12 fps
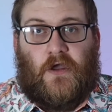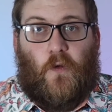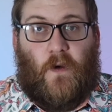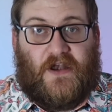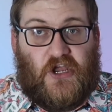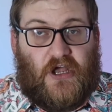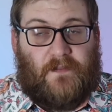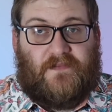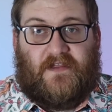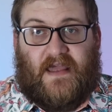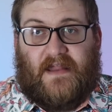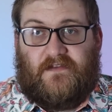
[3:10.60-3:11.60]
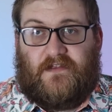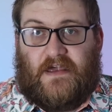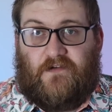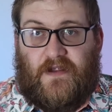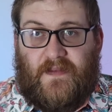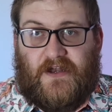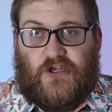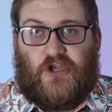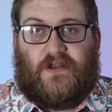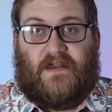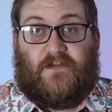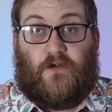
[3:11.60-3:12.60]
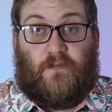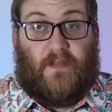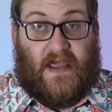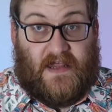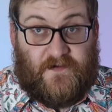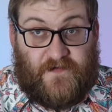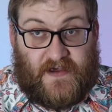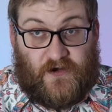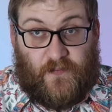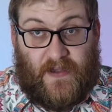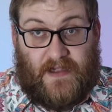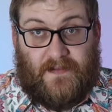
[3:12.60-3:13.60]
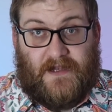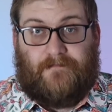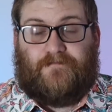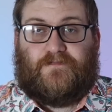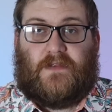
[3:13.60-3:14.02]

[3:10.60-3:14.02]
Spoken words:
When you come to the end of the agreement, you can either pay the final payment,